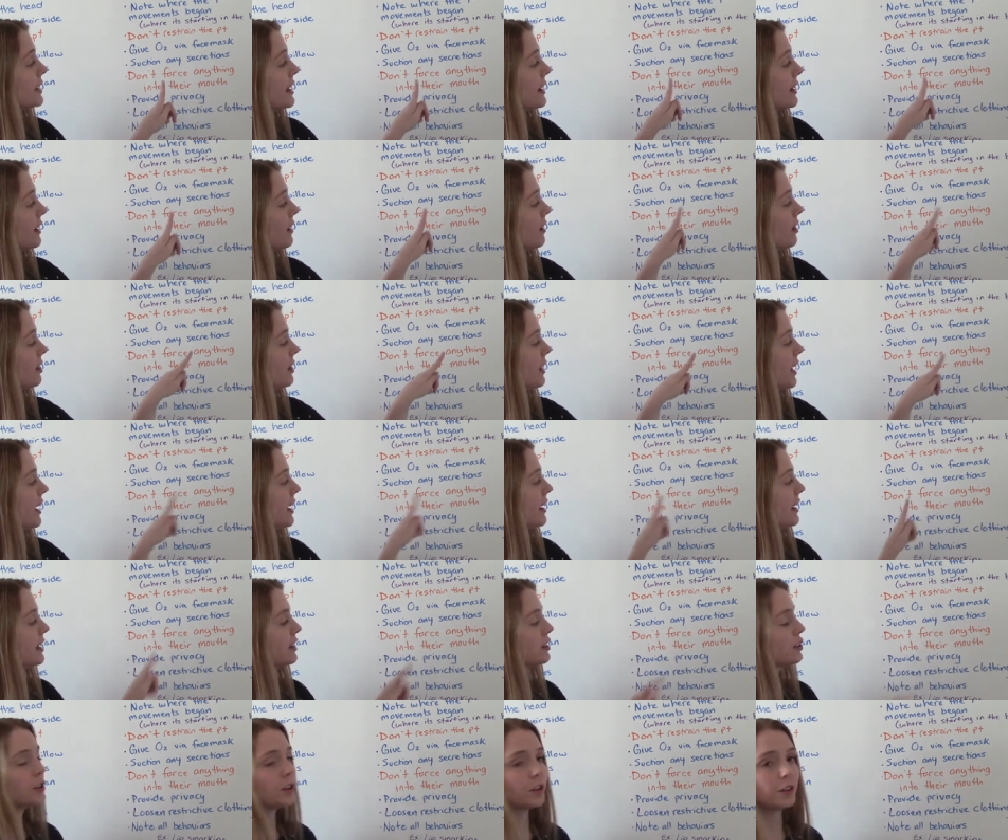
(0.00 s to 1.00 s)
anything
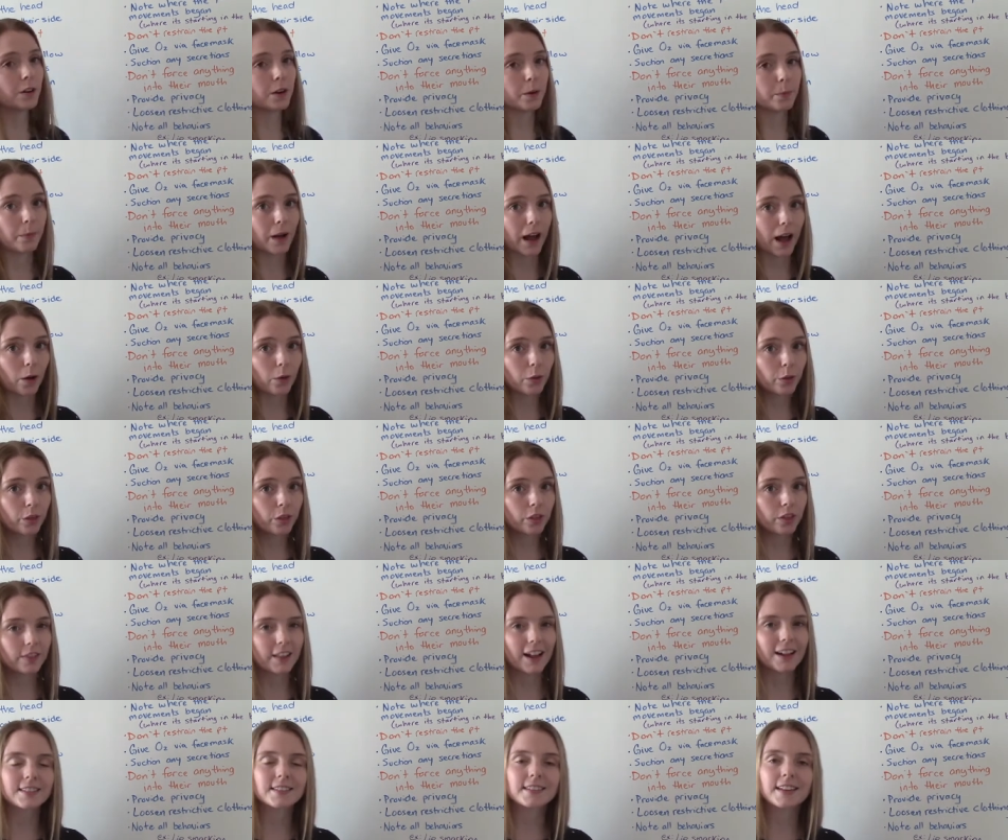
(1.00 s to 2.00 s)
into their mouth.
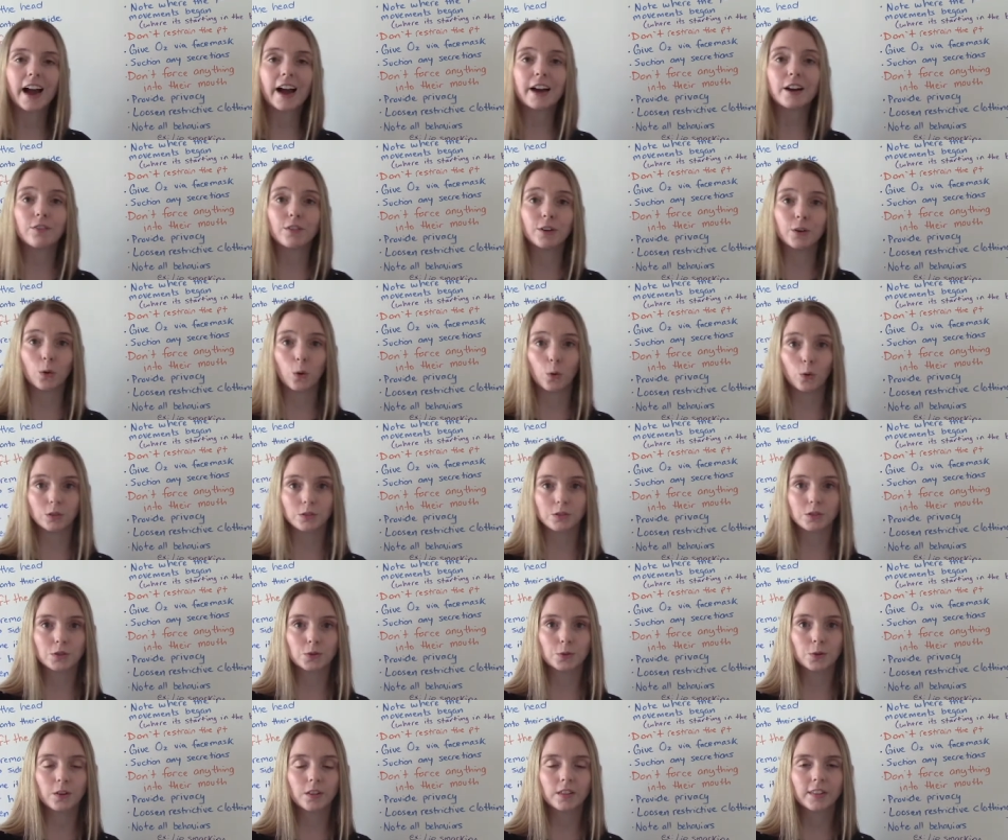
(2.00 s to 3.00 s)
That's kind of an old
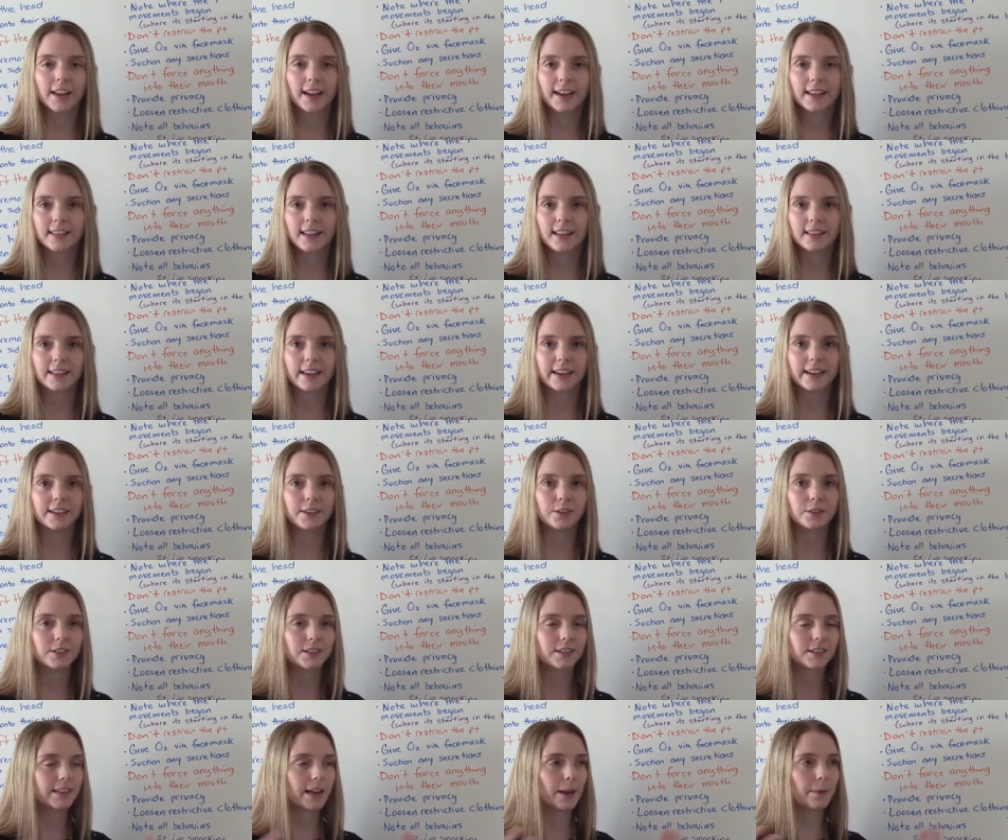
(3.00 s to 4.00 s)
school thing that they
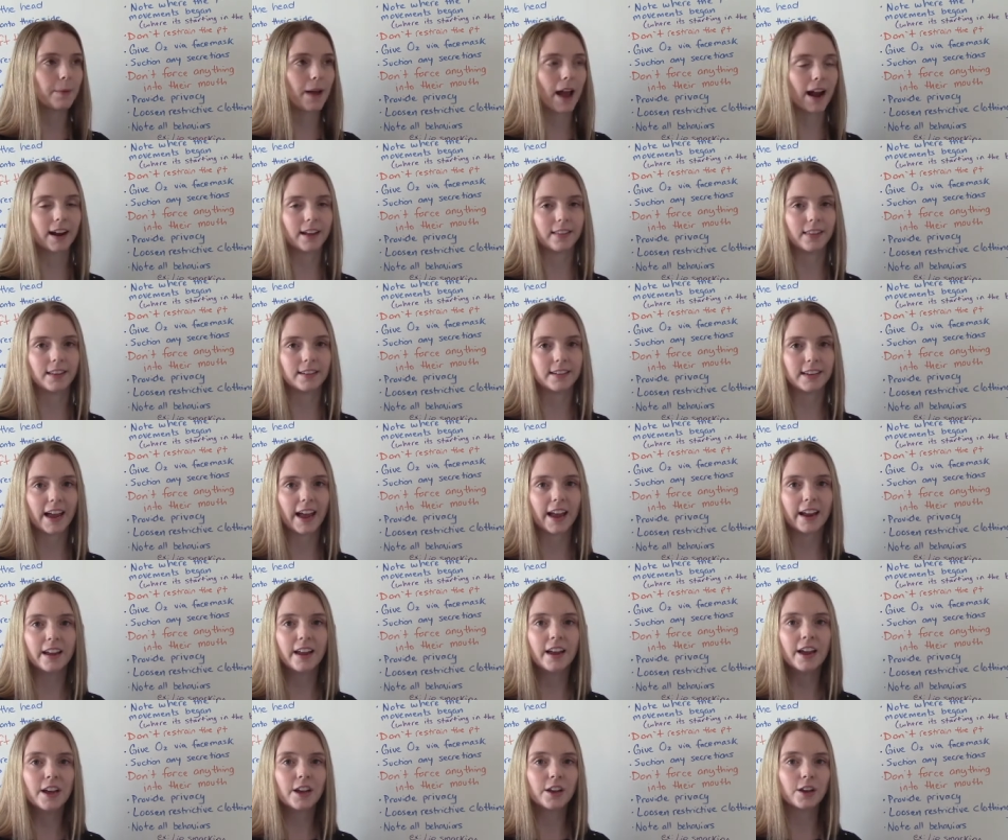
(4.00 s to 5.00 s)
used to say back in the
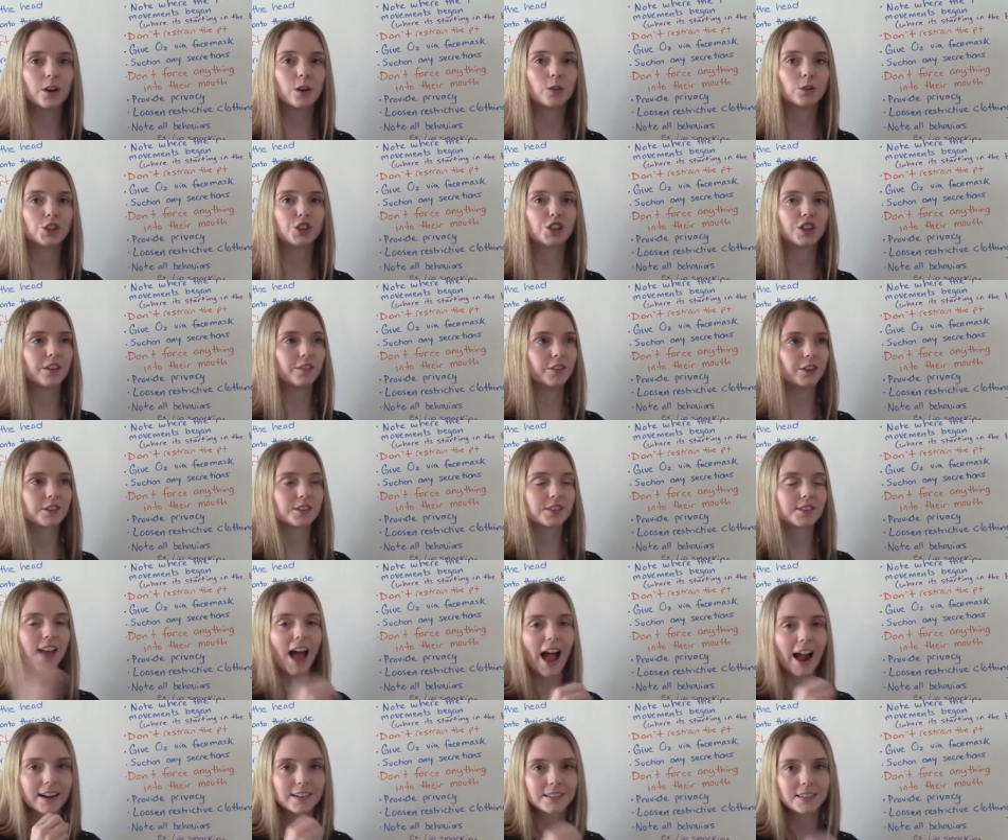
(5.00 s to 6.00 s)
day. You know, shove your
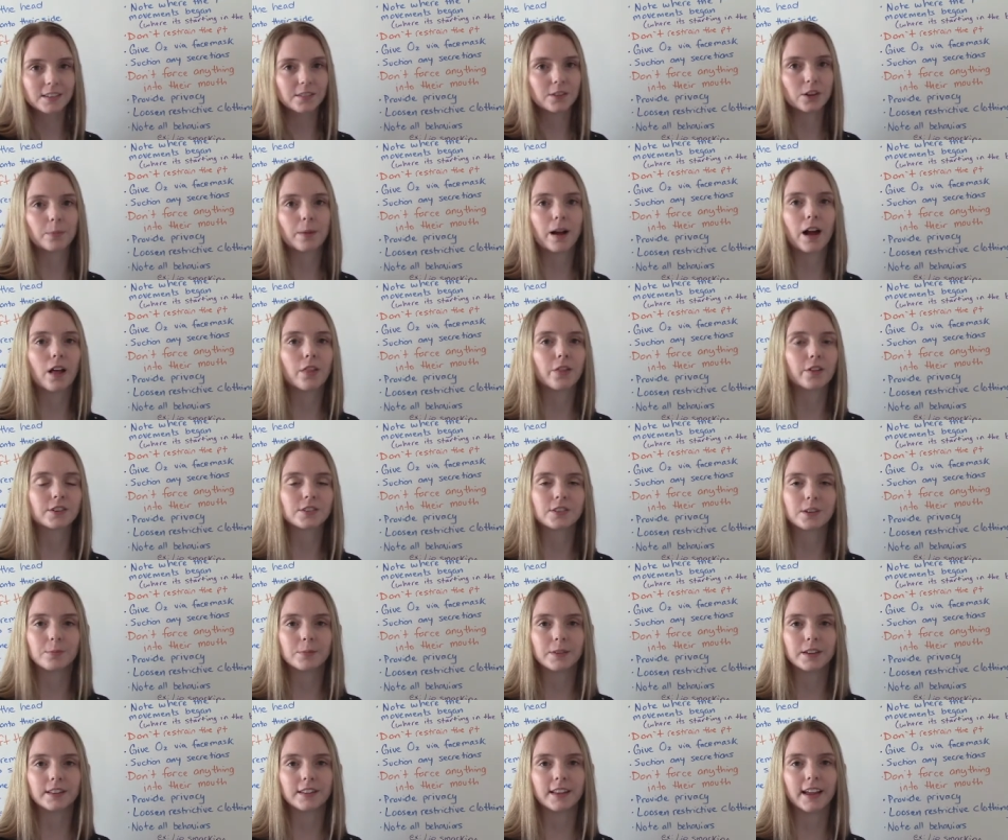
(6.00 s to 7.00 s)
socks in their mouth or
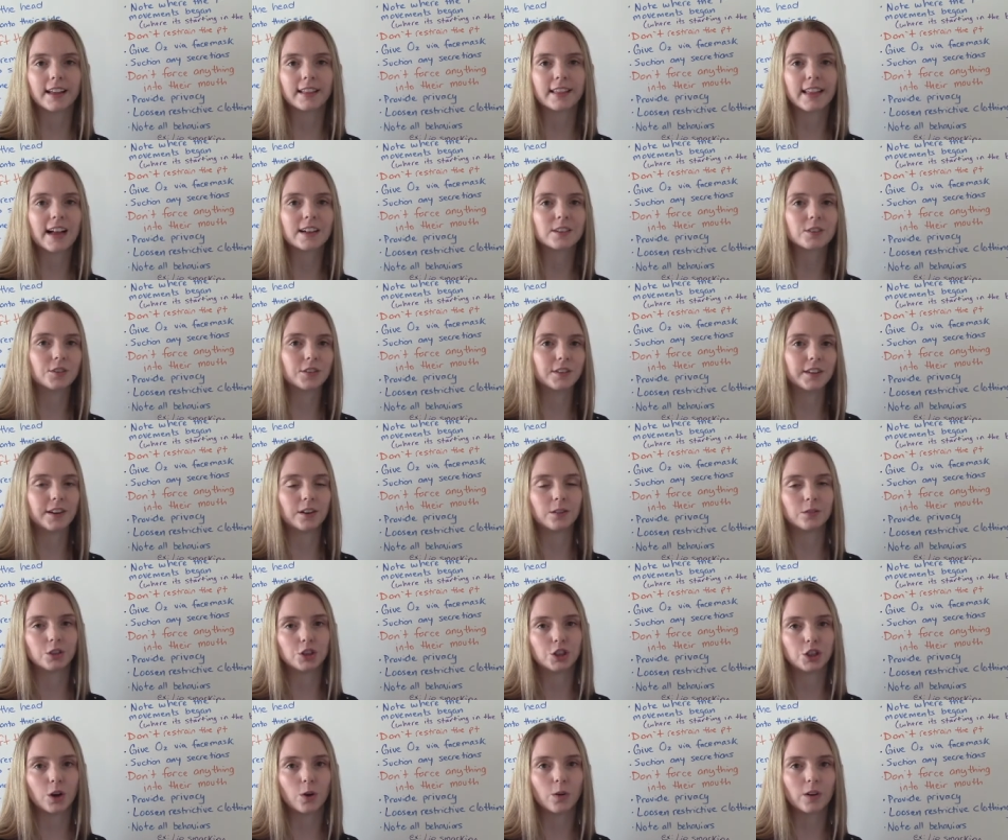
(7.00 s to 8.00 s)
something like that so they
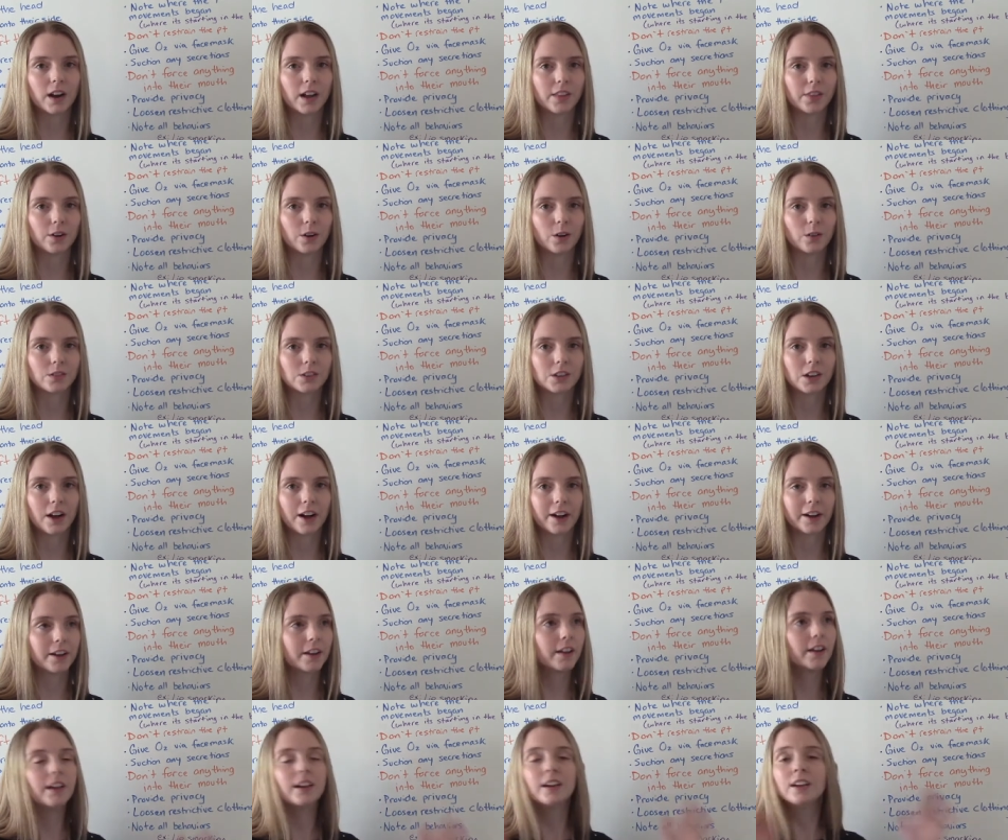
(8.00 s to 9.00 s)
don't choke on their own
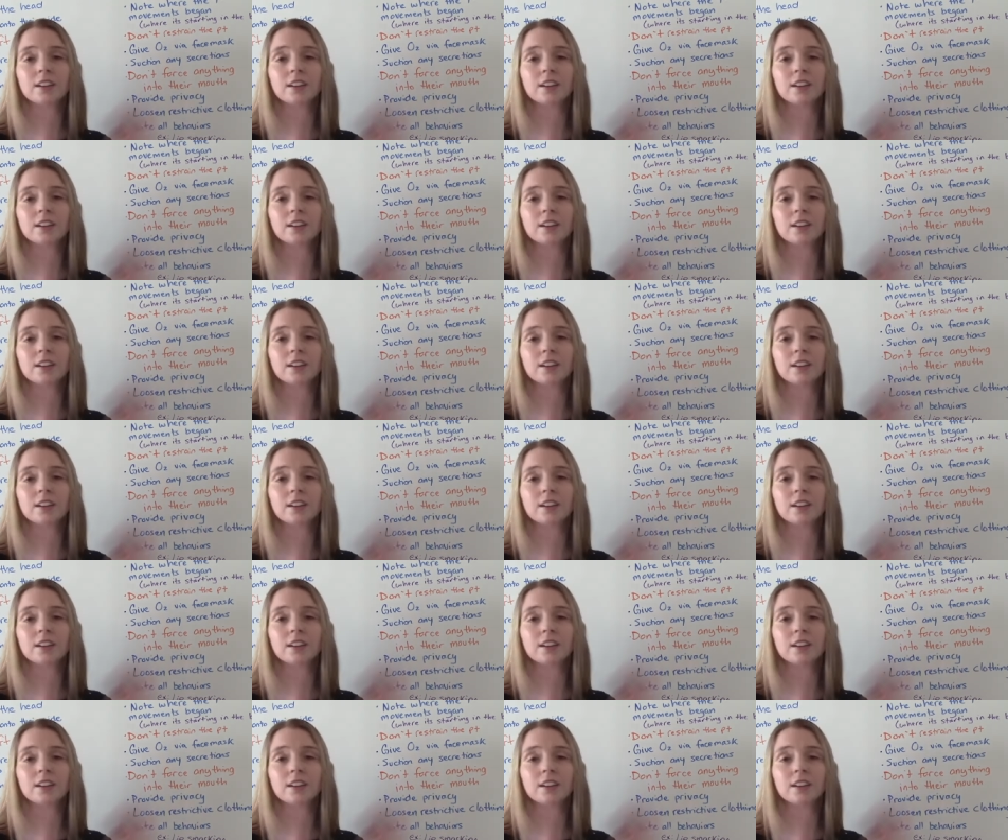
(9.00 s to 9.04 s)
tongue.